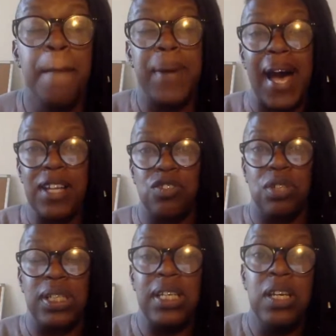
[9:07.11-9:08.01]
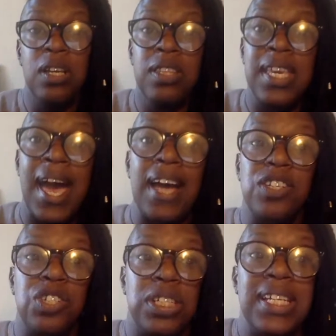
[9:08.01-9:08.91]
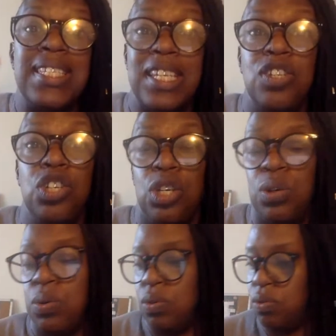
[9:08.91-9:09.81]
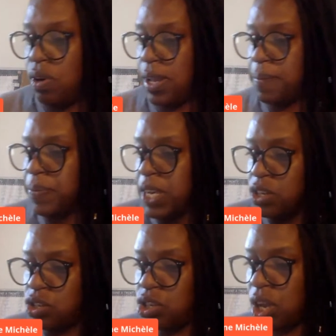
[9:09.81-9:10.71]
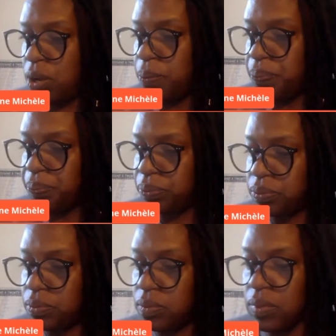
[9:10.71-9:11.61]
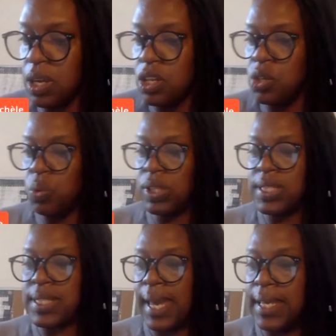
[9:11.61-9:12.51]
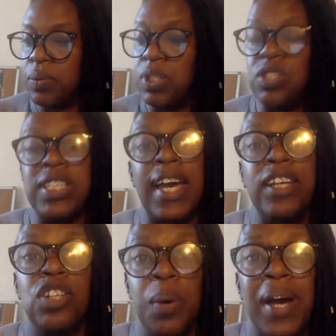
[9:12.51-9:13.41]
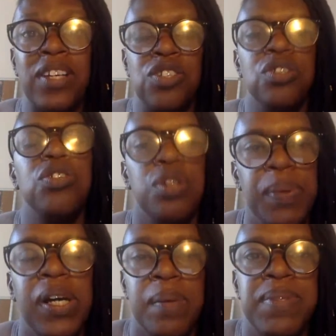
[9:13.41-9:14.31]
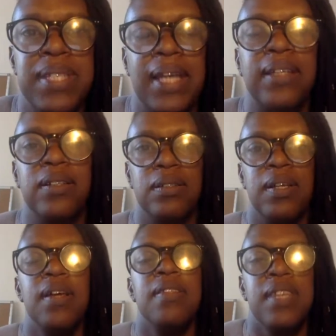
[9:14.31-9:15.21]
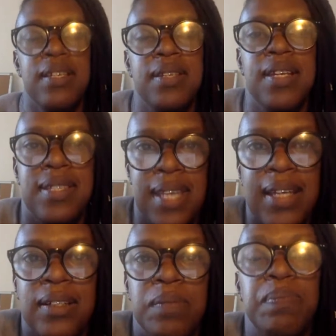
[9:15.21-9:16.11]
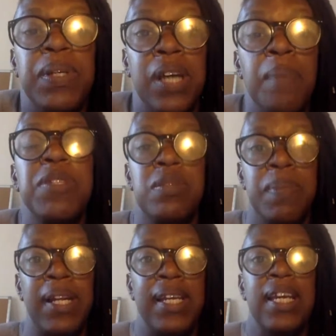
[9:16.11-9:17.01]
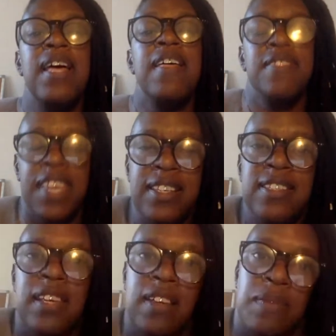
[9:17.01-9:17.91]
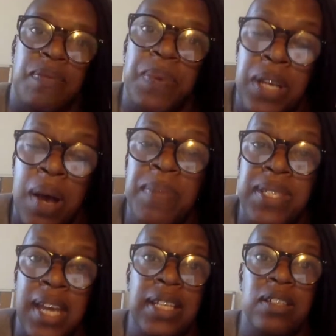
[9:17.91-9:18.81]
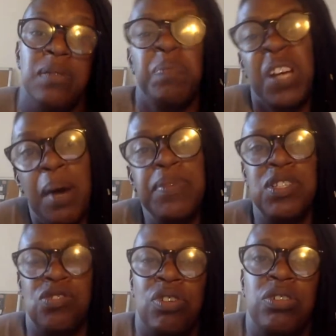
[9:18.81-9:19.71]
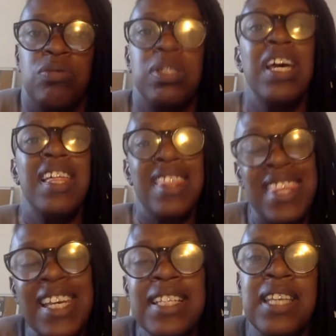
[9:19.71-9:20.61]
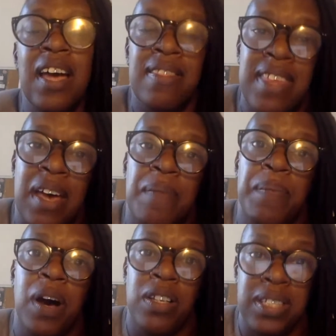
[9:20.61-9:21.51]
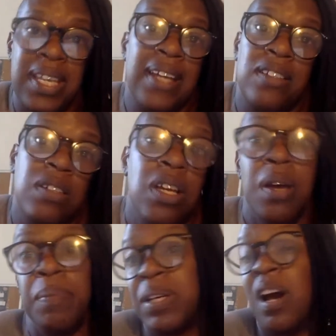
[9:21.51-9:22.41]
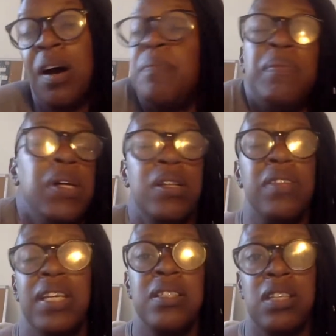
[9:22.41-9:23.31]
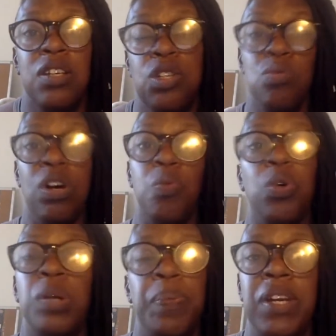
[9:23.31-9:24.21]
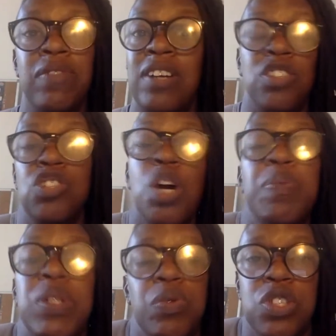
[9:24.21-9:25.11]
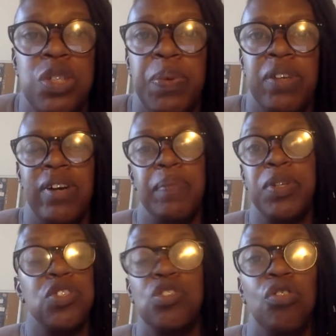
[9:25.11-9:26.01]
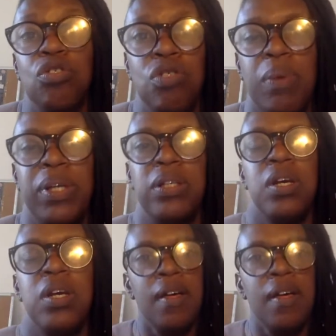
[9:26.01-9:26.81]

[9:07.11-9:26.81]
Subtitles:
But actually, the action is in you. Right. So you want to take, when you take no action, you become stagnant. Things that are stagnant become smelly. Things that become stagnant become disgruntled. Things that are stagnant become things that you don't want to be around, and nobody wants to be around, because you're not growing.